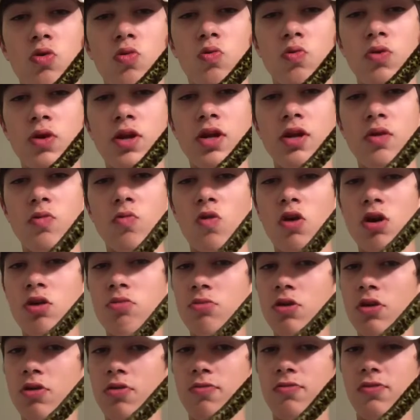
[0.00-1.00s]
green
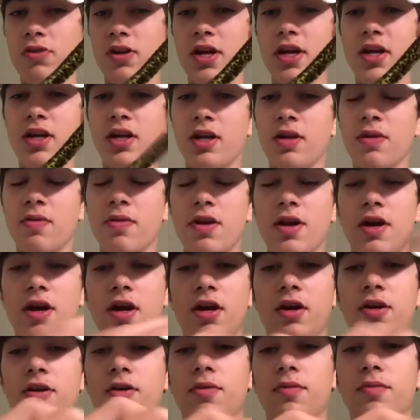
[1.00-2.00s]
watermelon flake,
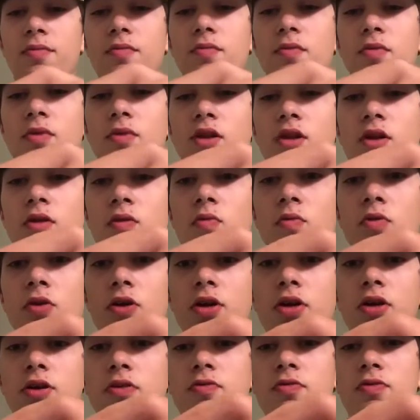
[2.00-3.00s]
and really
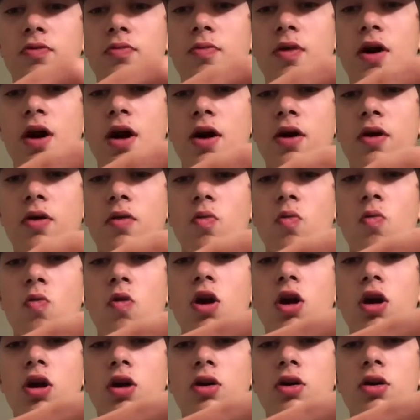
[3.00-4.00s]
good for my
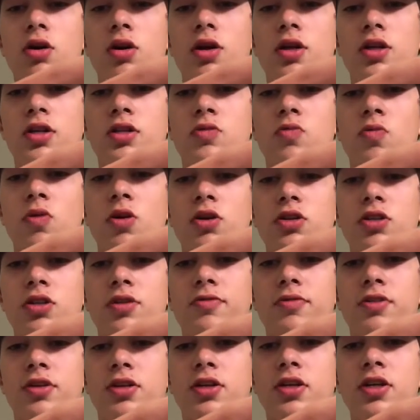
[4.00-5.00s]
water. It's
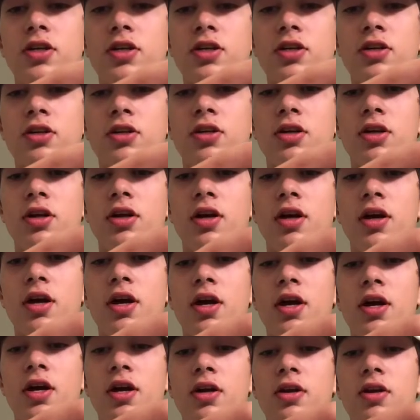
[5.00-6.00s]
relatively clear
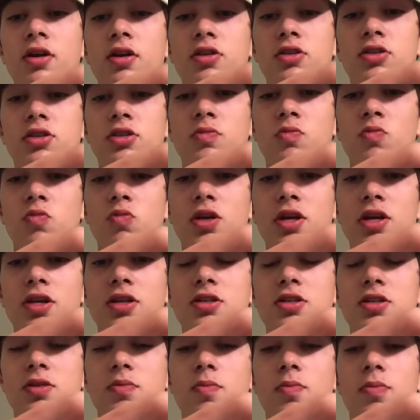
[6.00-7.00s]
and some
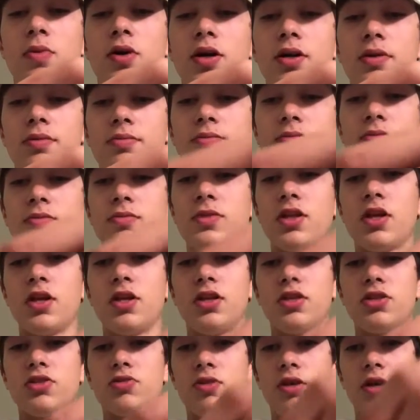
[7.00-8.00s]
weeds, but
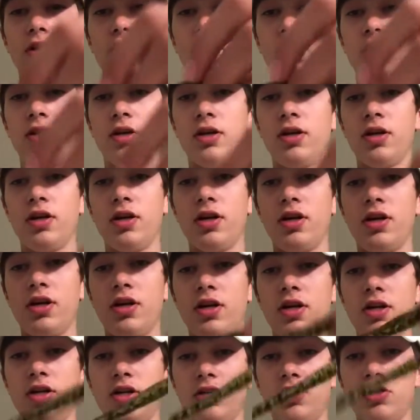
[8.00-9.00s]
this right here
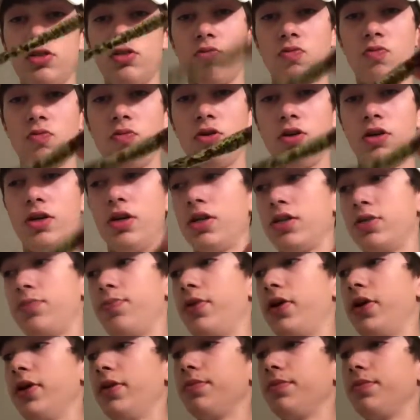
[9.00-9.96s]
is a really nice bait. The